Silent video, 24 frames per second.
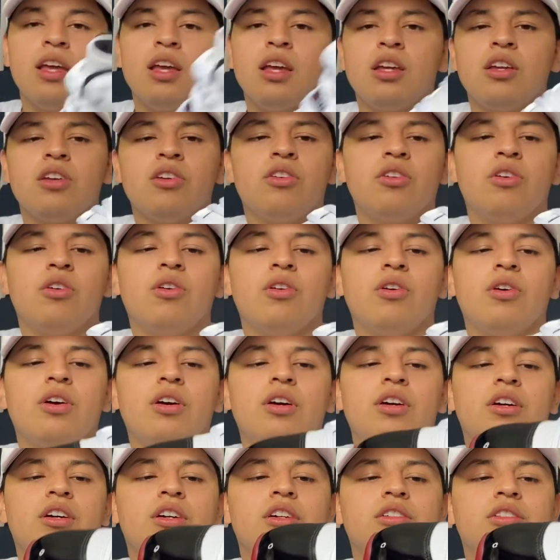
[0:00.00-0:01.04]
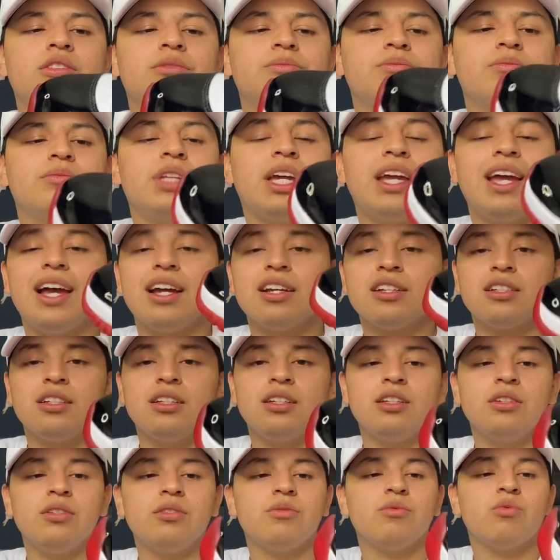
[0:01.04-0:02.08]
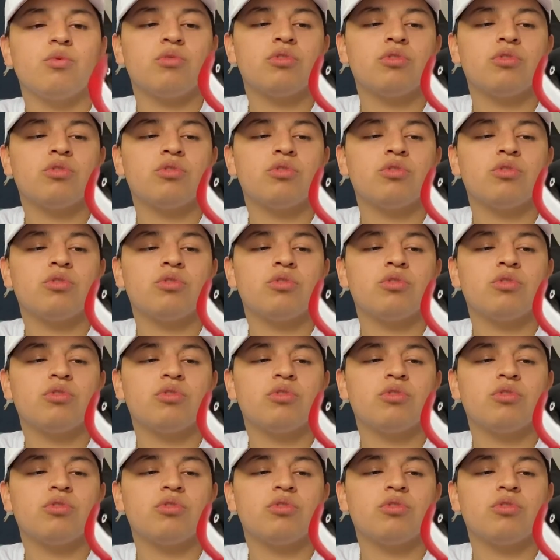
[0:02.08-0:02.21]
you know um, they actually